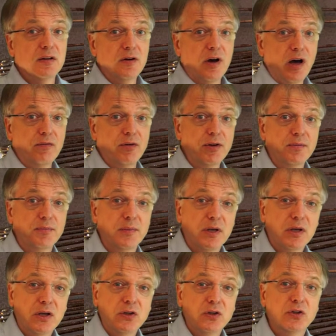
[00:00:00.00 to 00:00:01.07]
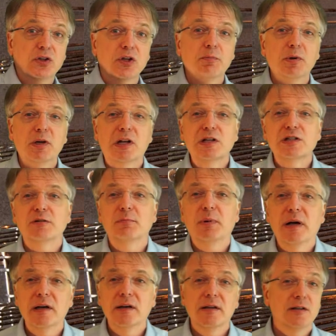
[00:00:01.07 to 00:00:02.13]
the oven, you typically
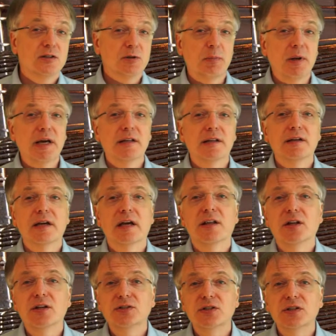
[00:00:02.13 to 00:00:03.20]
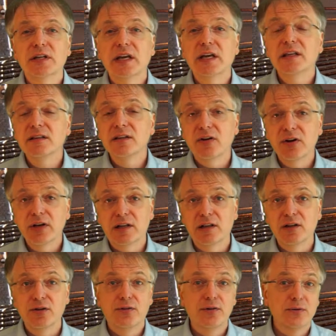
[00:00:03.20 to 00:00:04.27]
supply the energy
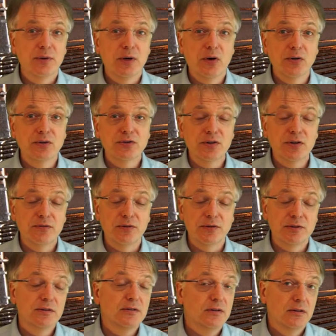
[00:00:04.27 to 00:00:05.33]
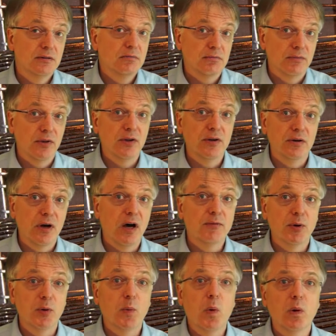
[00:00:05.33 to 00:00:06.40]
indirectly through a hot surface, the
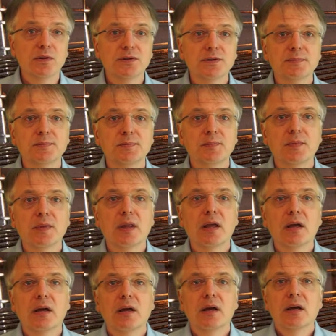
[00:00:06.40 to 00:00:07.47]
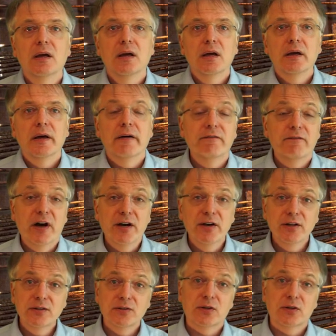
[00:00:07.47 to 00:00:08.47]
oven walls. A variant